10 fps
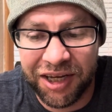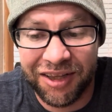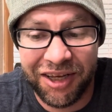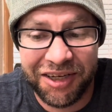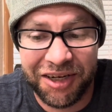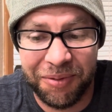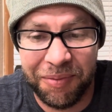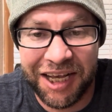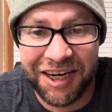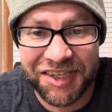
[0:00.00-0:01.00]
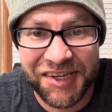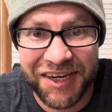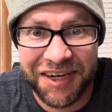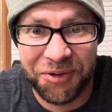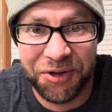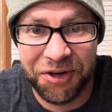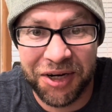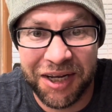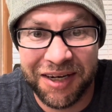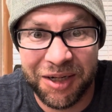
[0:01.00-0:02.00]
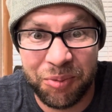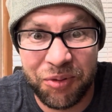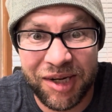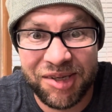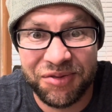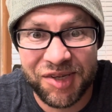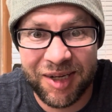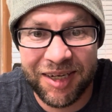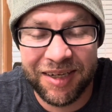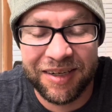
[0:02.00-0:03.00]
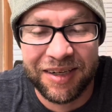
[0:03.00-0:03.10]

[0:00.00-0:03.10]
like in a manic state or you're not in a depressive state.